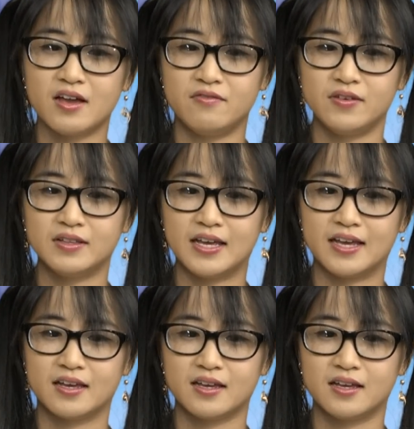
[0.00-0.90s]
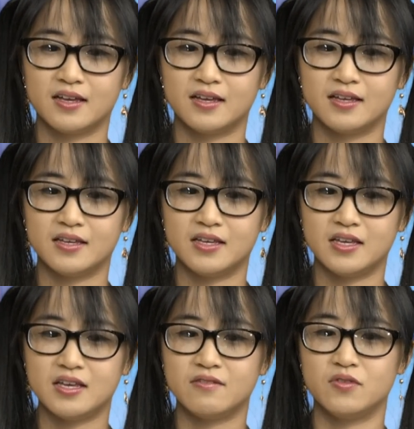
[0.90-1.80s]
feel like
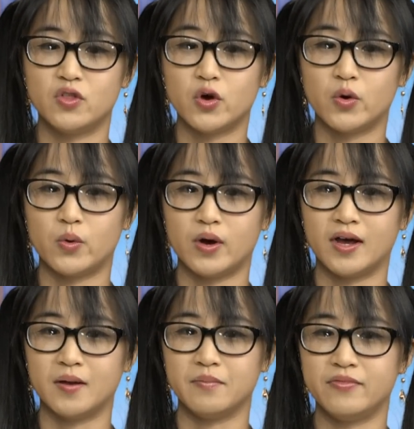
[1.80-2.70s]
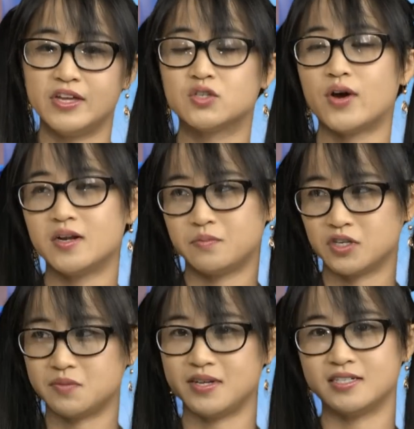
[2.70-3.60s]
even though they tried to
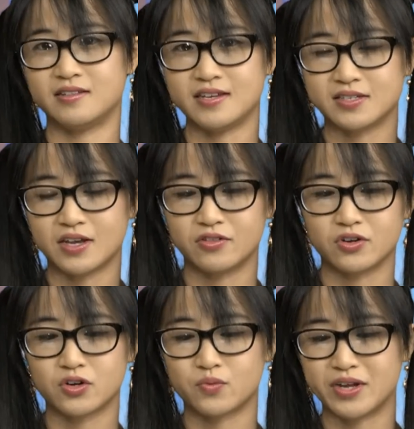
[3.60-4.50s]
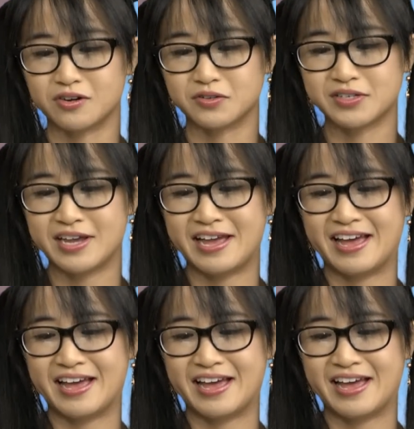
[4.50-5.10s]
push me into these other careers,